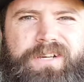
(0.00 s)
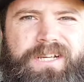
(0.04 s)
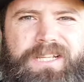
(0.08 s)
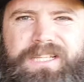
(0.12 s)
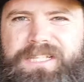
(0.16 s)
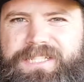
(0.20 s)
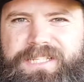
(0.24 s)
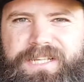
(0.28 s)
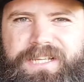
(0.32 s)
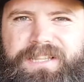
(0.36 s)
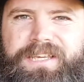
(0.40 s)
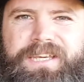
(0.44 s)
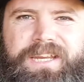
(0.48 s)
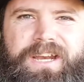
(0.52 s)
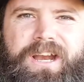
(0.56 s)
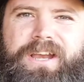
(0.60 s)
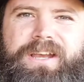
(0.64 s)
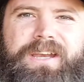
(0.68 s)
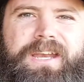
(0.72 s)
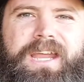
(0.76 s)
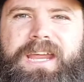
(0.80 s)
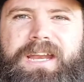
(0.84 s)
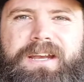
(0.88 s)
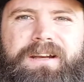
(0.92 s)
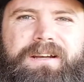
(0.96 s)
realistically, you
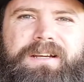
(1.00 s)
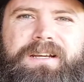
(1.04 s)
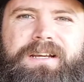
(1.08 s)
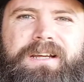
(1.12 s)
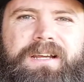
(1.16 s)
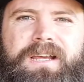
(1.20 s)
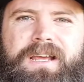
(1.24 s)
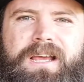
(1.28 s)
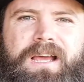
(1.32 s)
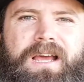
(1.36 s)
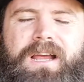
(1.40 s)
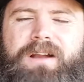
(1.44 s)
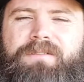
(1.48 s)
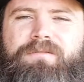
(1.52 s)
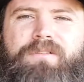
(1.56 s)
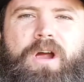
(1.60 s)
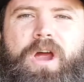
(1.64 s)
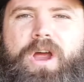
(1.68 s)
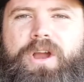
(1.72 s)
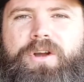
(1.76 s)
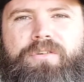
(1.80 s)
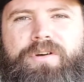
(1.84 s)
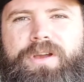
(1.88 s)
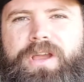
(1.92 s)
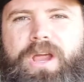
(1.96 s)
don't need a
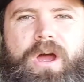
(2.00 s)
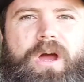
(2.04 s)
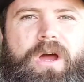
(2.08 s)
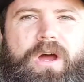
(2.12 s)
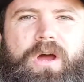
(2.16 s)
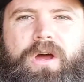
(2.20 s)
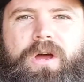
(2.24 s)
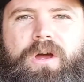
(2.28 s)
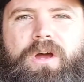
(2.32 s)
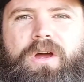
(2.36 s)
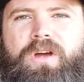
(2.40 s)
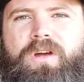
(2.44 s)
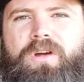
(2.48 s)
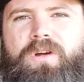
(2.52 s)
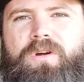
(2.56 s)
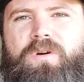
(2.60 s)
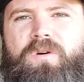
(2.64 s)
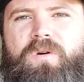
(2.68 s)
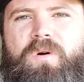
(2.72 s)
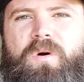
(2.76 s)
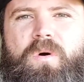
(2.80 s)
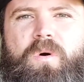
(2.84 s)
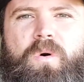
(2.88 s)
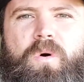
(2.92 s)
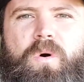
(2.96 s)
rotary
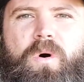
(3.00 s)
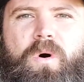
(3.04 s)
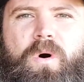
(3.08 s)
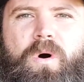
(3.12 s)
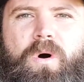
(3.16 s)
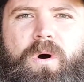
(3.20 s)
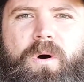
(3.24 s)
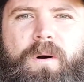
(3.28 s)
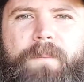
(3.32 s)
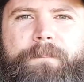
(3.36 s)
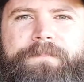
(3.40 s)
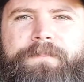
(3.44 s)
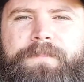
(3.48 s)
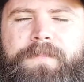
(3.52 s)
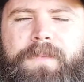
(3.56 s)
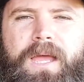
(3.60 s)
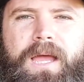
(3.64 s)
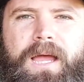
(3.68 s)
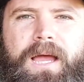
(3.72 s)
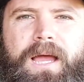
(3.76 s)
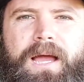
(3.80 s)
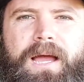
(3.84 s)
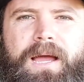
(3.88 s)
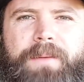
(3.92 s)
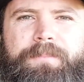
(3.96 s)
hoe or
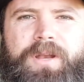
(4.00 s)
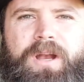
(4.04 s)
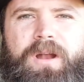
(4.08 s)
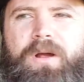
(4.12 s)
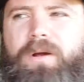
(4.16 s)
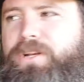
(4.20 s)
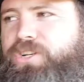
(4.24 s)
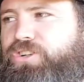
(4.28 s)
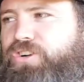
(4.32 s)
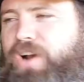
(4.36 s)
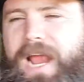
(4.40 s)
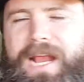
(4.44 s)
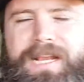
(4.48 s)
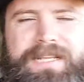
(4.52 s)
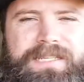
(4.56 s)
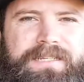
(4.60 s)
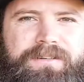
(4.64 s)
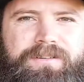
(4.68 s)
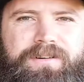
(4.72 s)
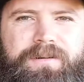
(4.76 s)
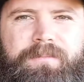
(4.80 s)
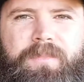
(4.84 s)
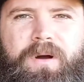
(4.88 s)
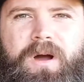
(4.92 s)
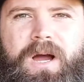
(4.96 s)
a
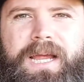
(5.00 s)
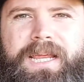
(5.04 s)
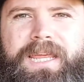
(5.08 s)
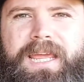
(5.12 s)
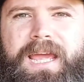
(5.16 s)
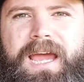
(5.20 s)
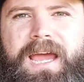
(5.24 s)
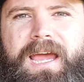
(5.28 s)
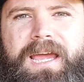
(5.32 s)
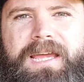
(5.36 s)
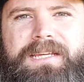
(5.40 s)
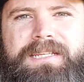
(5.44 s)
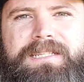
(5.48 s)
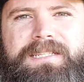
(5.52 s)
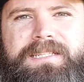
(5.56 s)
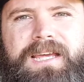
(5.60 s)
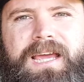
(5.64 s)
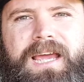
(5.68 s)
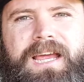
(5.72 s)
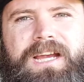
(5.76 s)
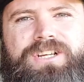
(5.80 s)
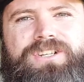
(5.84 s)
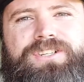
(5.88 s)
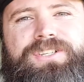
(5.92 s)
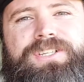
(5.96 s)
tractor in my case
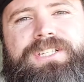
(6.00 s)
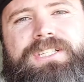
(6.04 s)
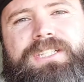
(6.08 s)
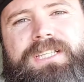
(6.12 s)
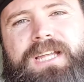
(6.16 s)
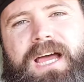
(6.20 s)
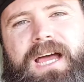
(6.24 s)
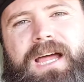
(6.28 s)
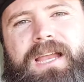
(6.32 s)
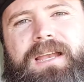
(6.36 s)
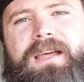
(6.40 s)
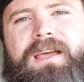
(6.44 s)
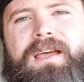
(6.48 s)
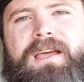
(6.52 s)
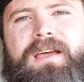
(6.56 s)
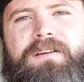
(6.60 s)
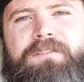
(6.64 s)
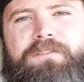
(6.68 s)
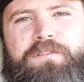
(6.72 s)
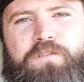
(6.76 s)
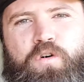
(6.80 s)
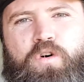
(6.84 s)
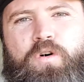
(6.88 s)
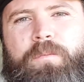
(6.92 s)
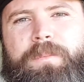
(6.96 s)
to actually start
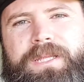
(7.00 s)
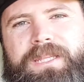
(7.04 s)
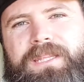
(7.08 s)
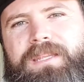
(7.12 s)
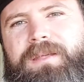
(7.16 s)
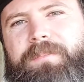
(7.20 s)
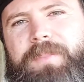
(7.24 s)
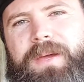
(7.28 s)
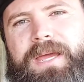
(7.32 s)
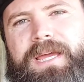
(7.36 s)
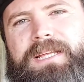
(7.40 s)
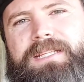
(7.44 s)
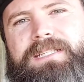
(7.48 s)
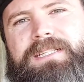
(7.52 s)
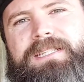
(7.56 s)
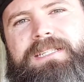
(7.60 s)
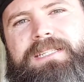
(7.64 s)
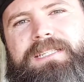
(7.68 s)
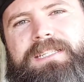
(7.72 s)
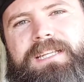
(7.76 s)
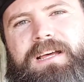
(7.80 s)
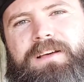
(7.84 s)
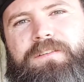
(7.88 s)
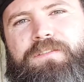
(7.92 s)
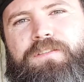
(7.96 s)
forming the beds and
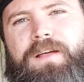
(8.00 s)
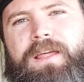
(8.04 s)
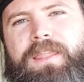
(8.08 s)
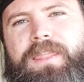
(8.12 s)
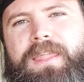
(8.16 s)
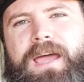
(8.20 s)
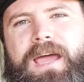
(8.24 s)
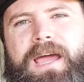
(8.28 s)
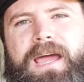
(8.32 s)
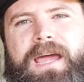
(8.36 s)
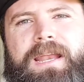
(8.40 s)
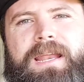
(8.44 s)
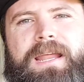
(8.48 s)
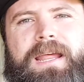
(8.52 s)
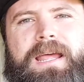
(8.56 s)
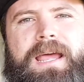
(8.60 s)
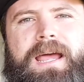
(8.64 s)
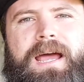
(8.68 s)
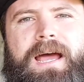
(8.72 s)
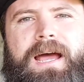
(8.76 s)
stuff like that.